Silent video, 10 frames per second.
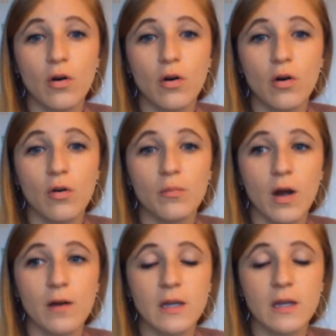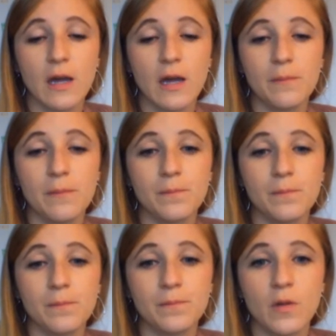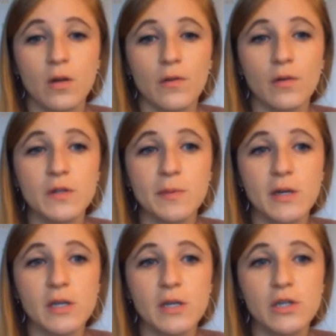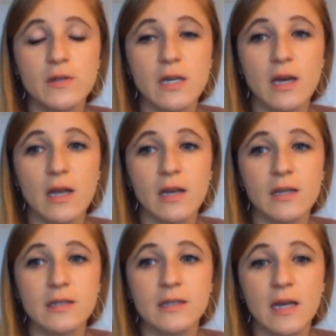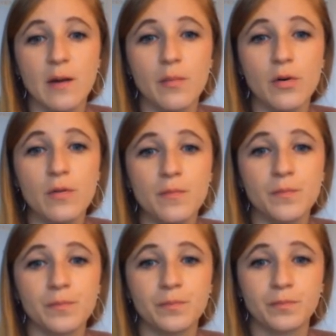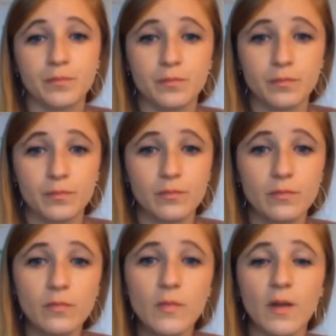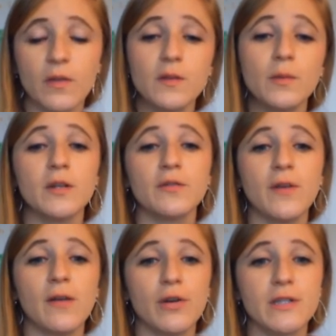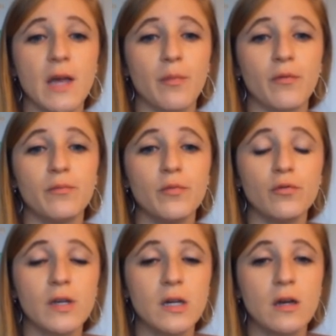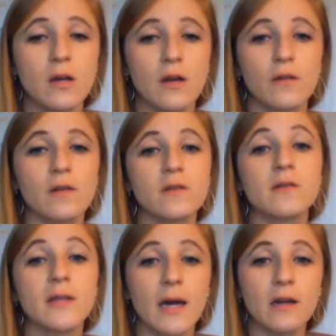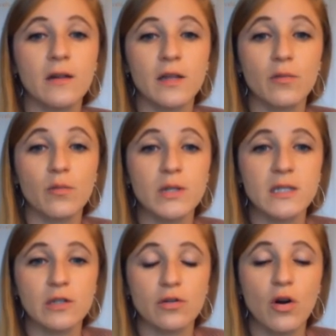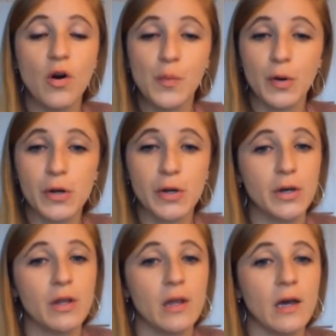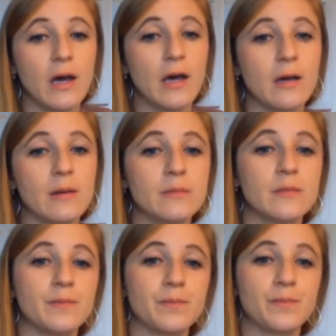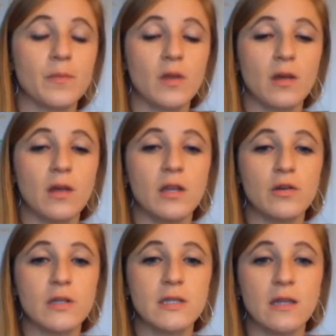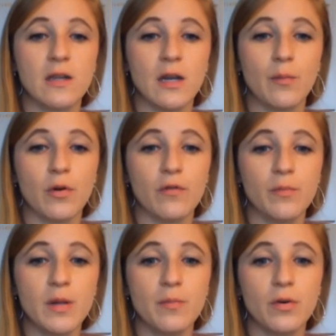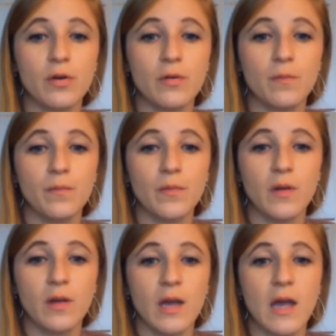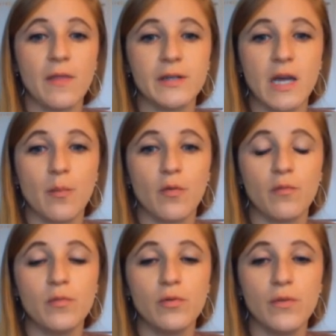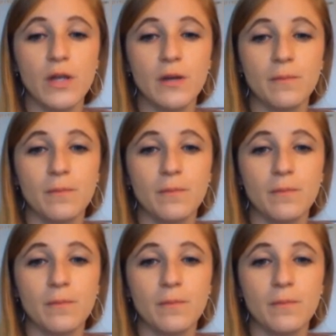bar graphs again. So on this page, you see an example This one is favorite type of movie. So this is kind of like what's in your homework. And you can see the number of people and the type of movie.